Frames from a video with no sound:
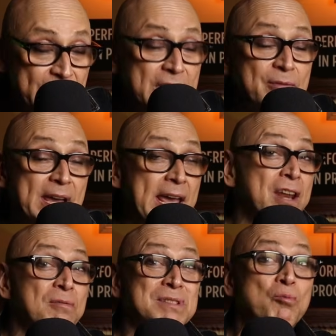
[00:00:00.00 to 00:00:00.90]
anyway,
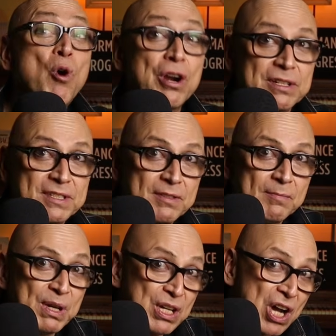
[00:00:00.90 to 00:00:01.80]
and it was worse
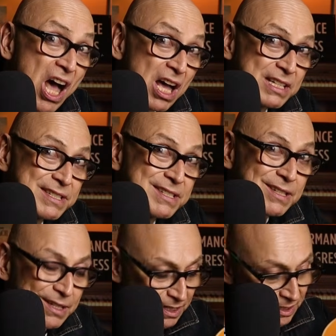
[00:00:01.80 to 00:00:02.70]
because
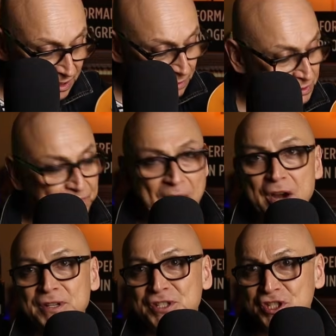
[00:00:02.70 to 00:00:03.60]
it was
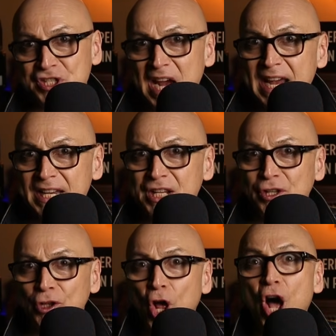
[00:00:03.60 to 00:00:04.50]
very shiny,
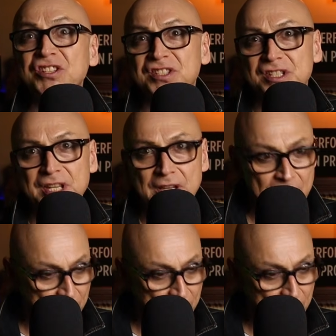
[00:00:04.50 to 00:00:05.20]
glossy